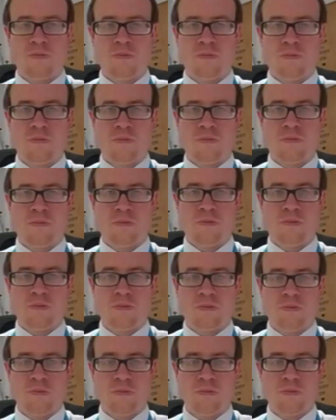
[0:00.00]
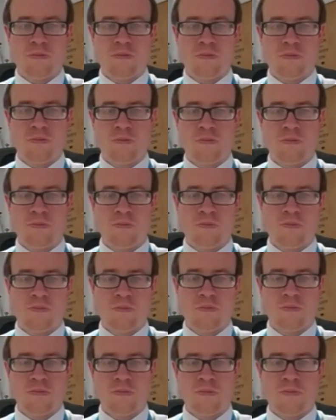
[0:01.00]
you need to be able to talk about the experience
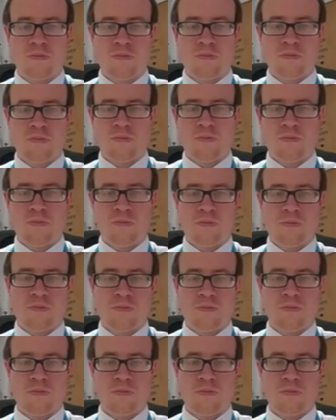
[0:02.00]
you've done for a good